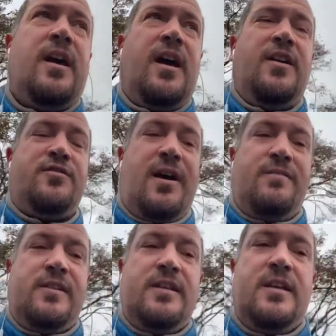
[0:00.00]

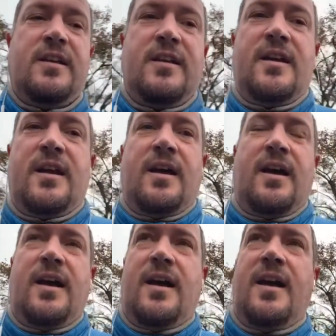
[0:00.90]
travel,
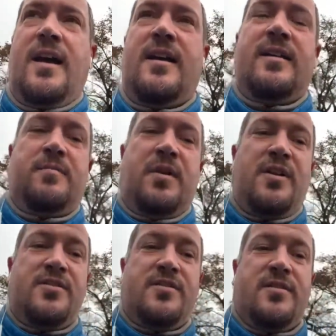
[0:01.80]

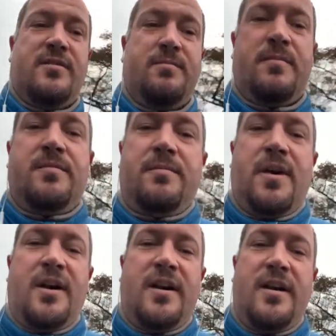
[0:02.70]
plus
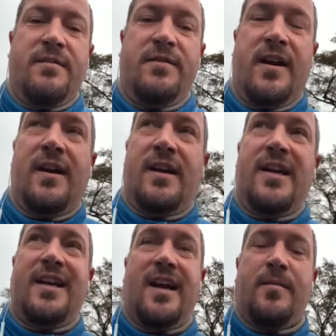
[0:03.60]
my
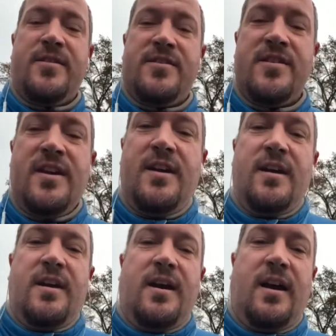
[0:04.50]
eating habits,
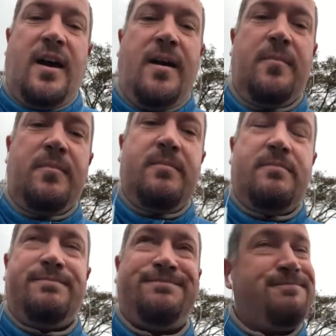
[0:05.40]
I
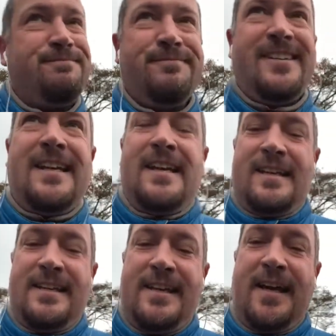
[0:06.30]

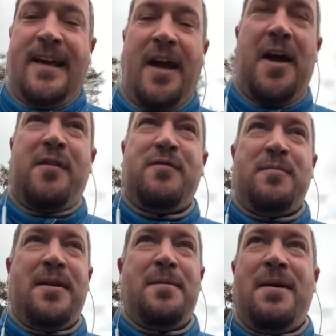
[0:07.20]
haven't
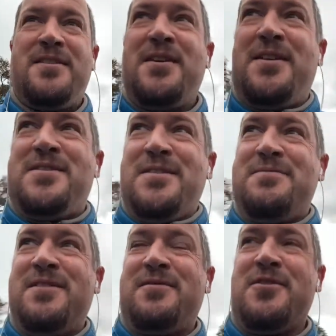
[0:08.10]
been the best citizen
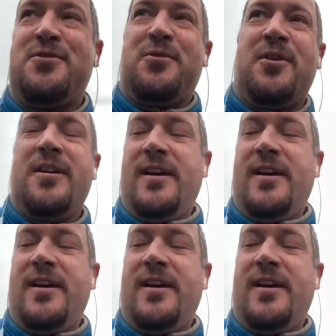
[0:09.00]
for sure.